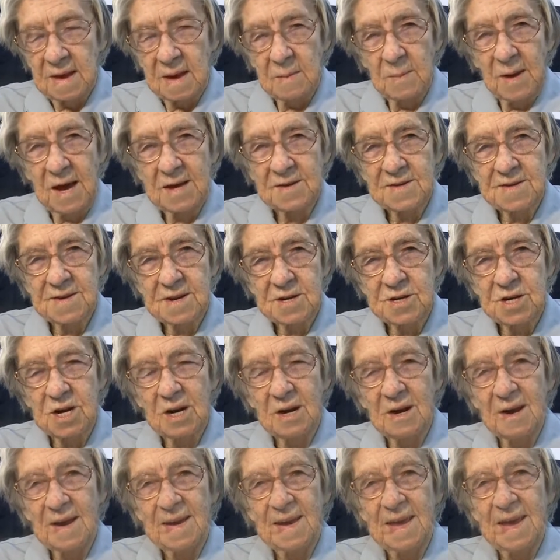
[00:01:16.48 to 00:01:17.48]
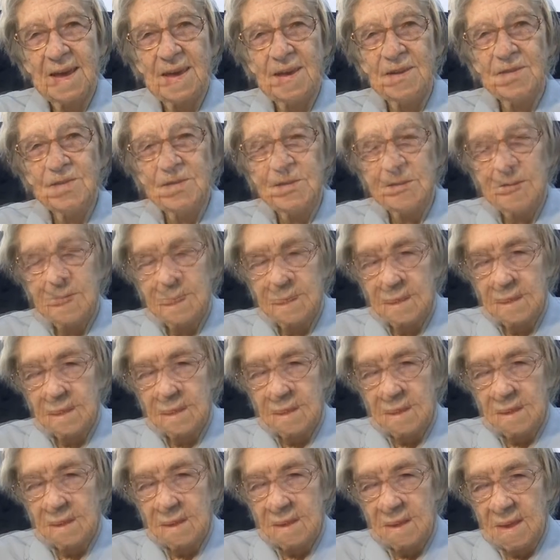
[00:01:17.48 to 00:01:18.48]
amongst the Chinese,
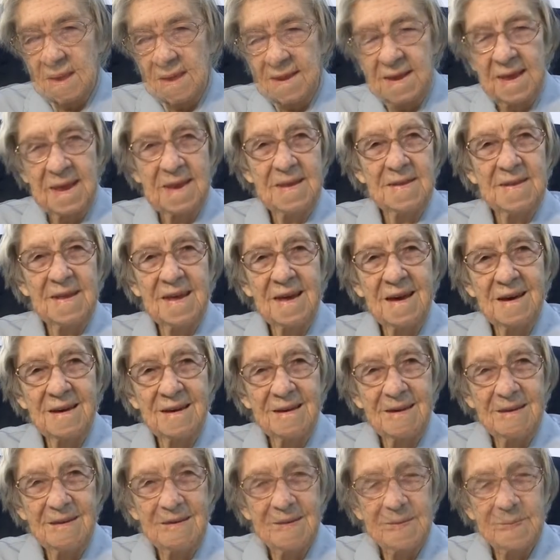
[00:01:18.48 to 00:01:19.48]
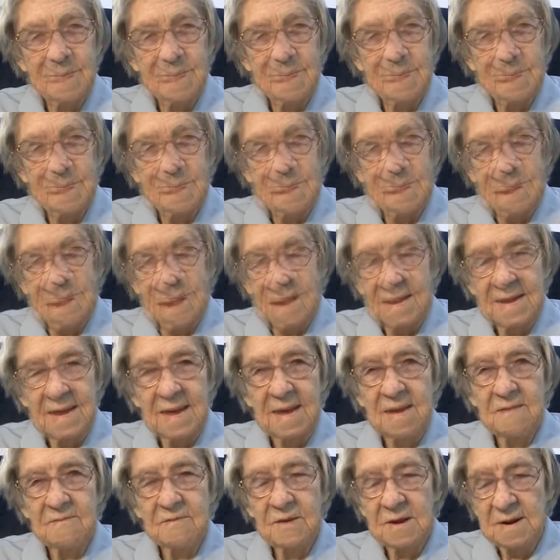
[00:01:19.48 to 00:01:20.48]
in India, and
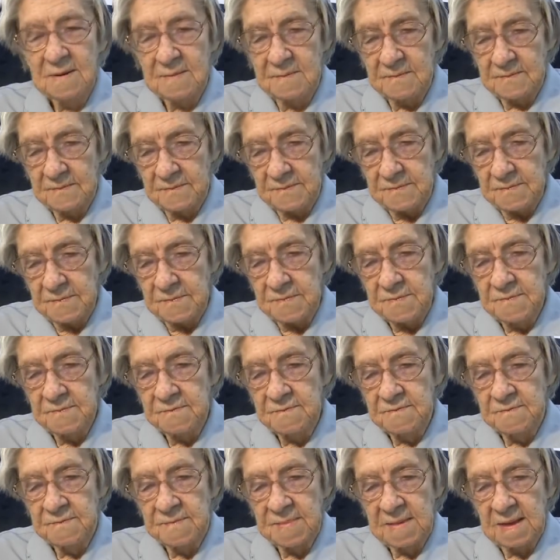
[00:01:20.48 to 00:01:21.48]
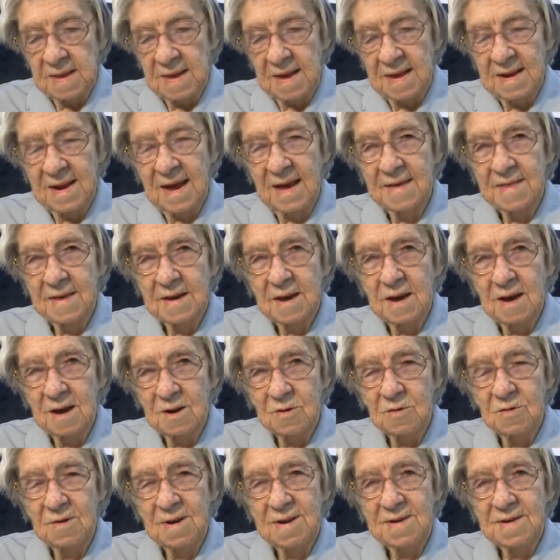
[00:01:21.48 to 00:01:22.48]
even in other
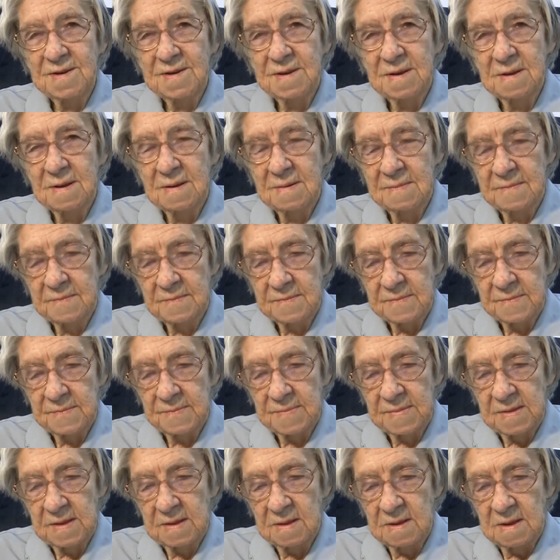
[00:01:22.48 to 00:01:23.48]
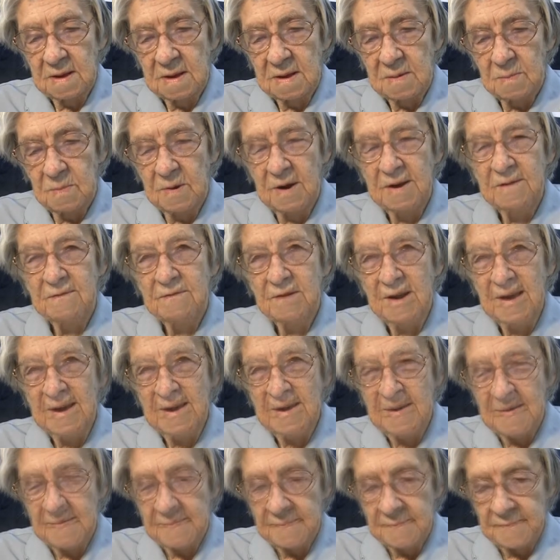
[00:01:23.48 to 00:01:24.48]
countries,
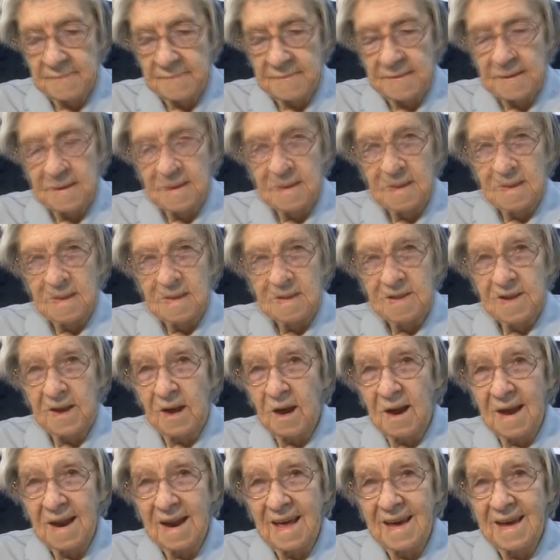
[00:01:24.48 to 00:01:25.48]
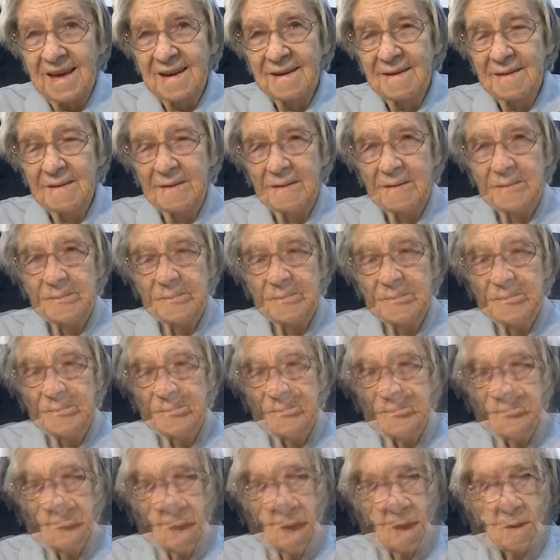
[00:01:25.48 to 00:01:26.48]
briefly, Thailand,
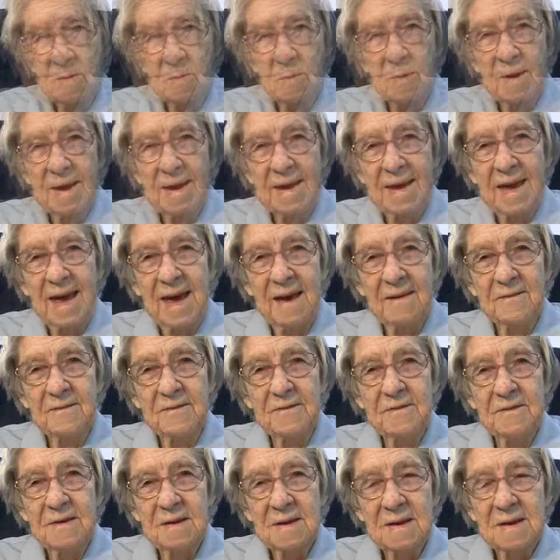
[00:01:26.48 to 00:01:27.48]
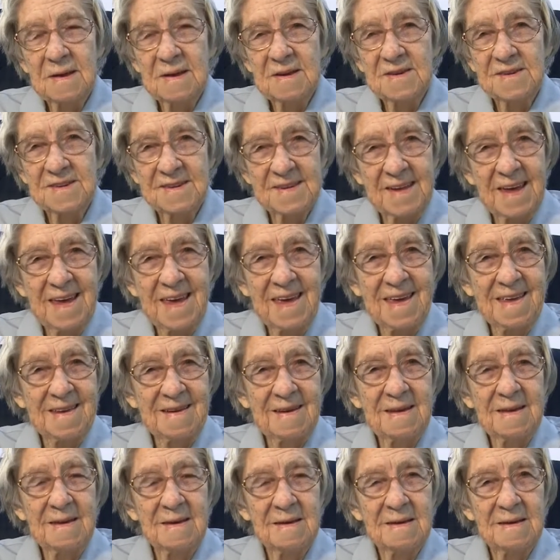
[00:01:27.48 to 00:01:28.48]
and we have
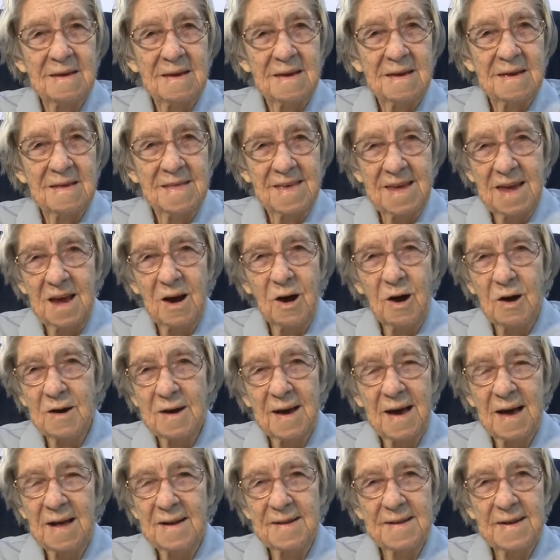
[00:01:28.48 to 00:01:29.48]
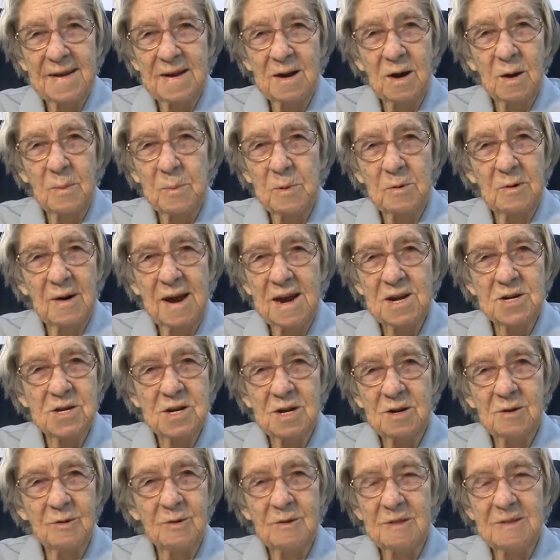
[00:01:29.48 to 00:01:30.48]
seen the occult in
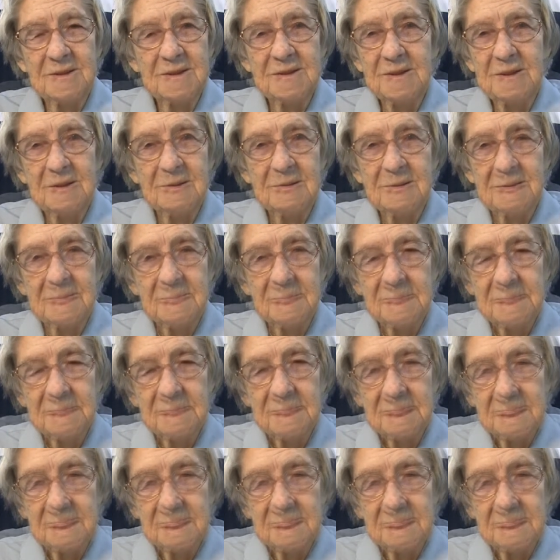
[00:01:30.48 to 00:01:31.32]
operation all the time.